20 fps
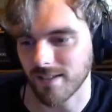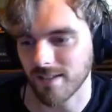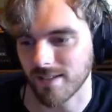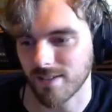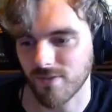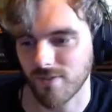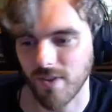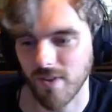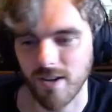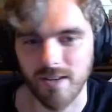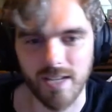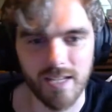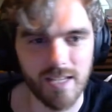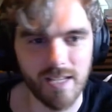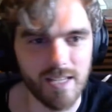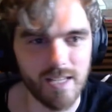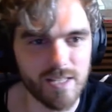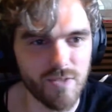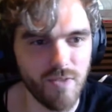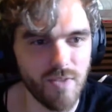It's
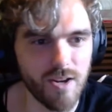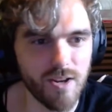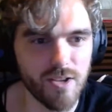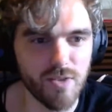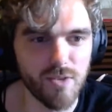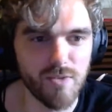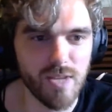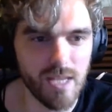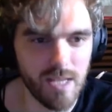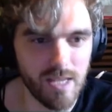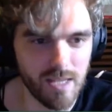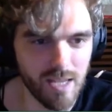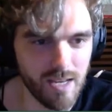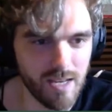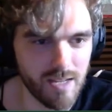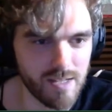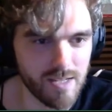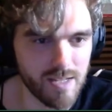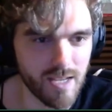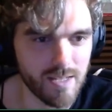very unique, and
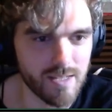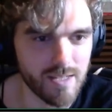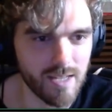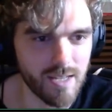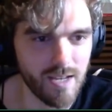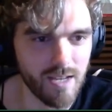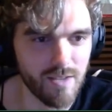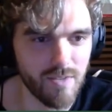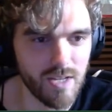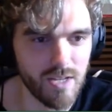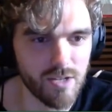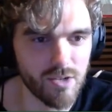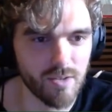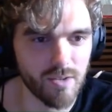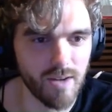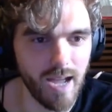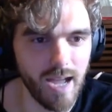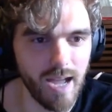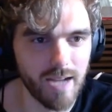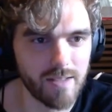it does kind of
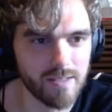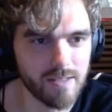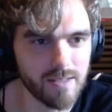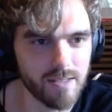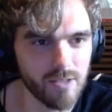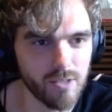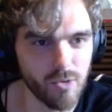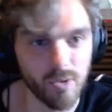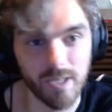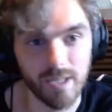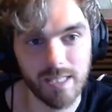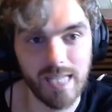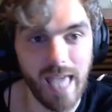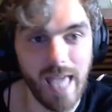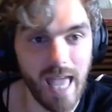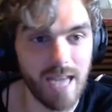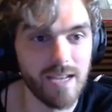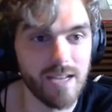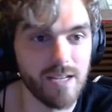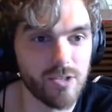interact, or it
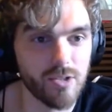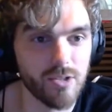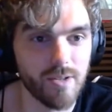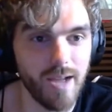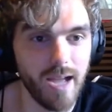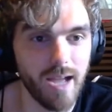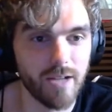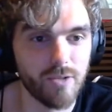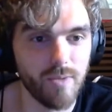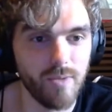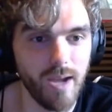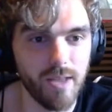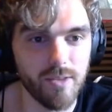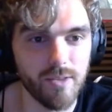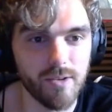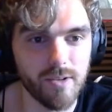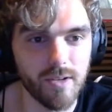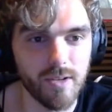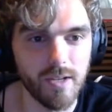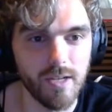can interact
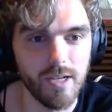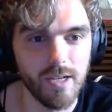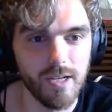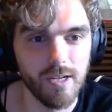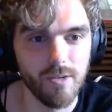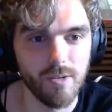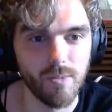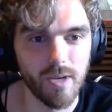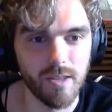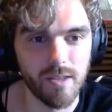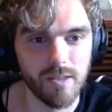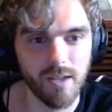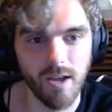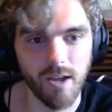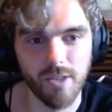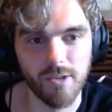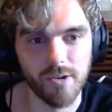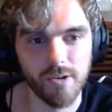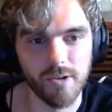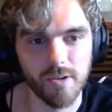rather, with
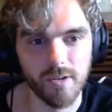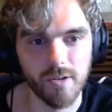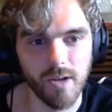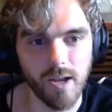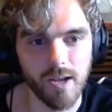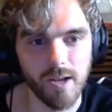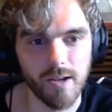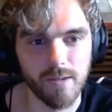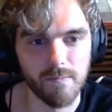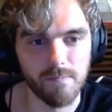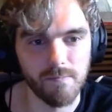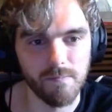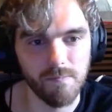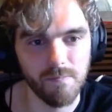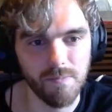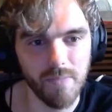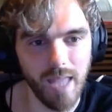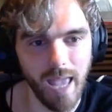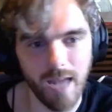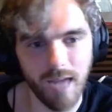other
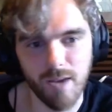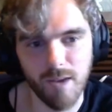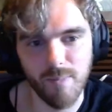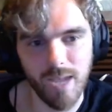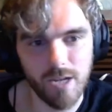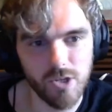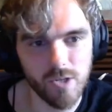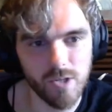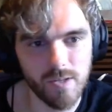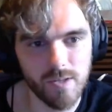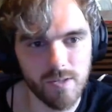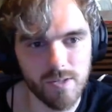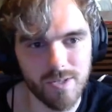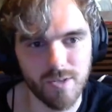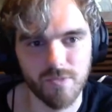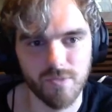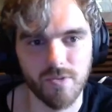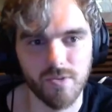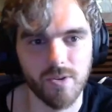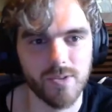animation.
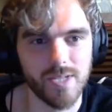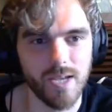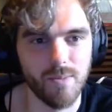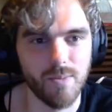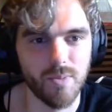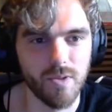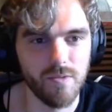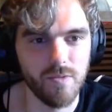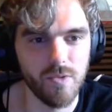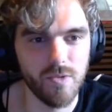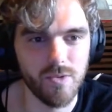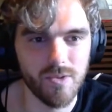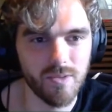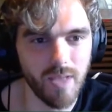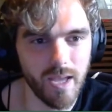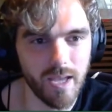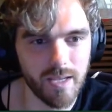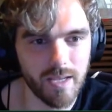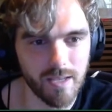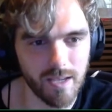So for example, if you do
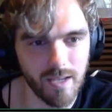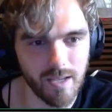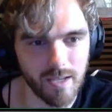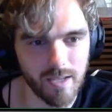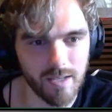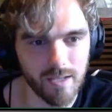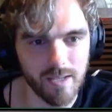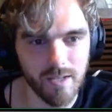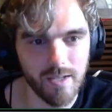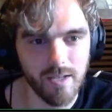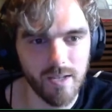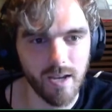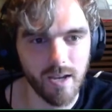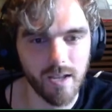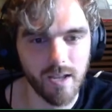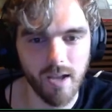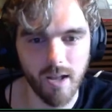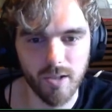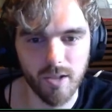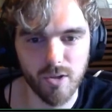like a
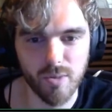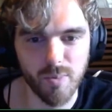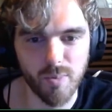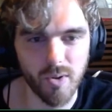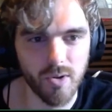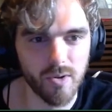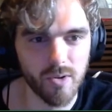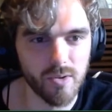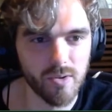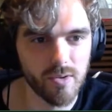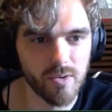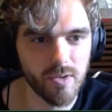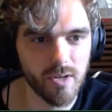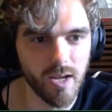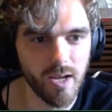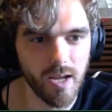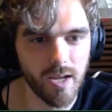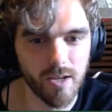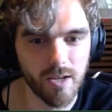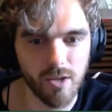color burn
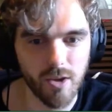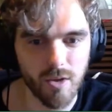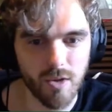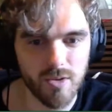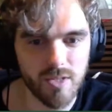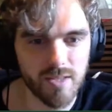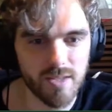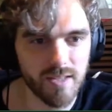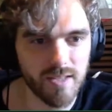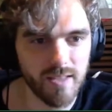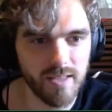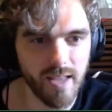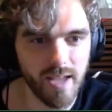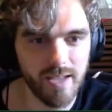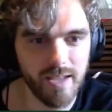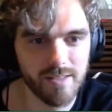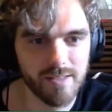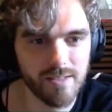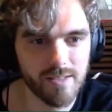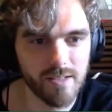ghostly
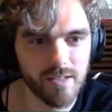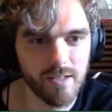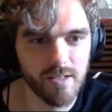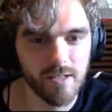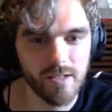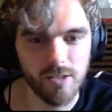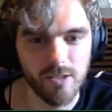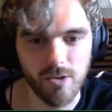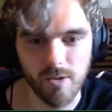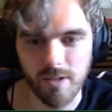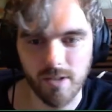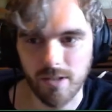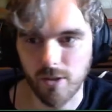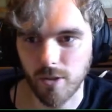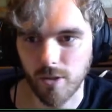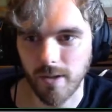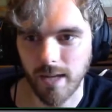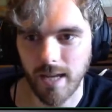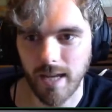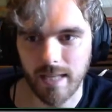light, you can
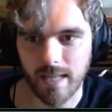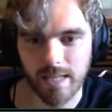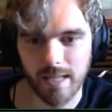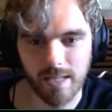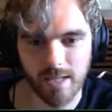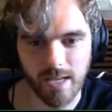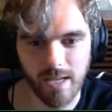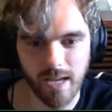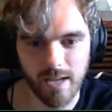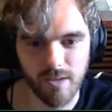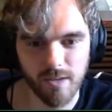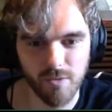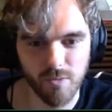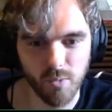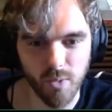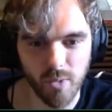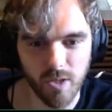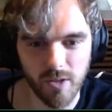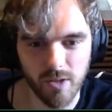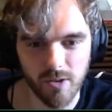create like a kind of
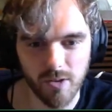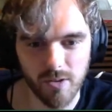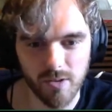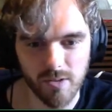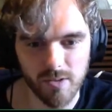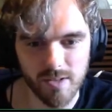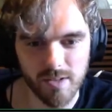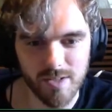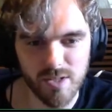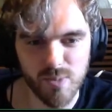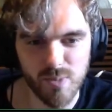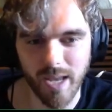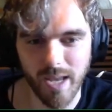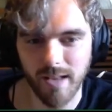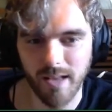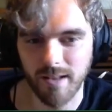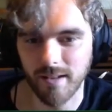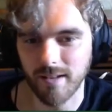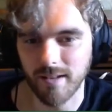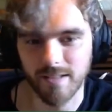weird
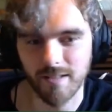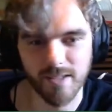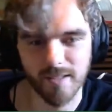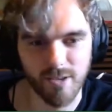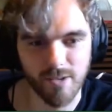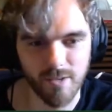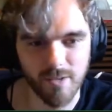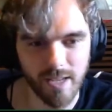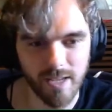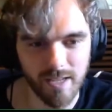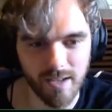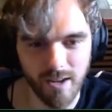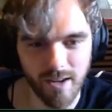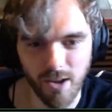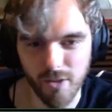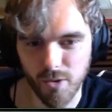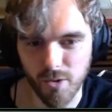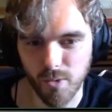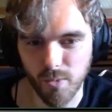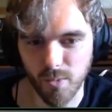spell, like
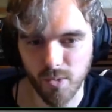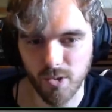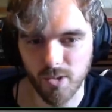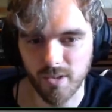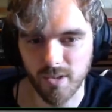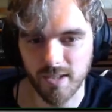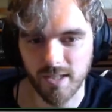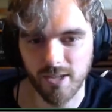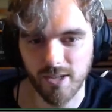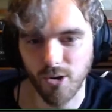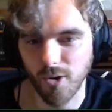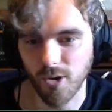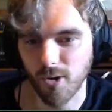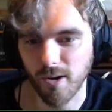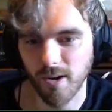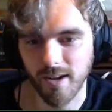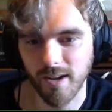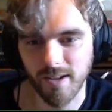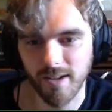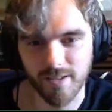otherworldly
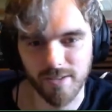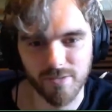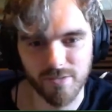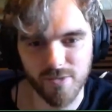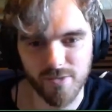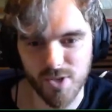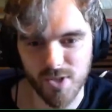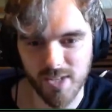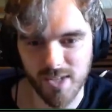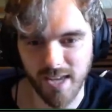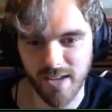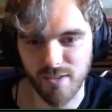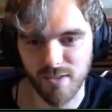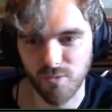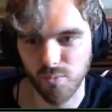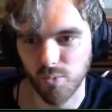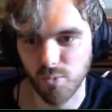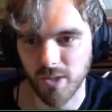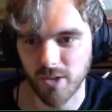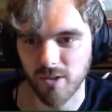aura of just kind
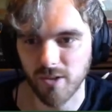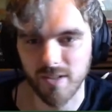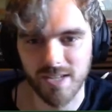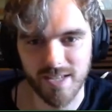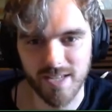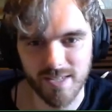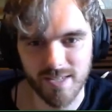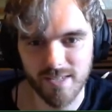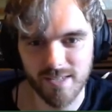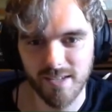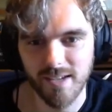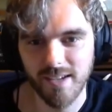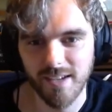of weirdness.